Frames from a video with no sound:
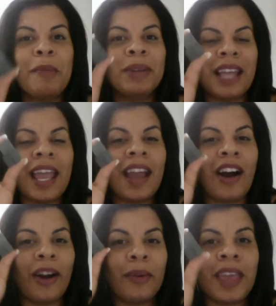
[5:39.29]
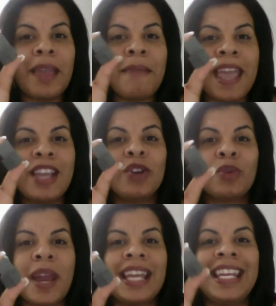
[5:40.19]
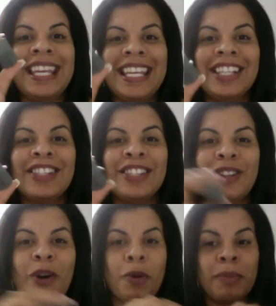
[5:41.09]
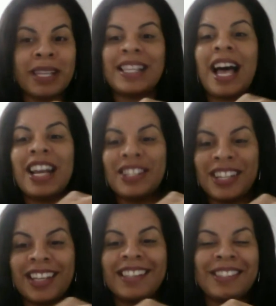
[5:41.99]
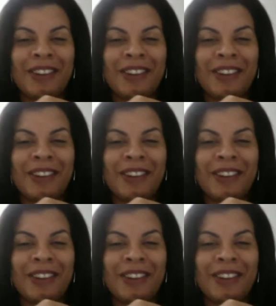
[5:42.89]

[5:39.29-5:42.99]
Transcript: but they make great heated stone massages.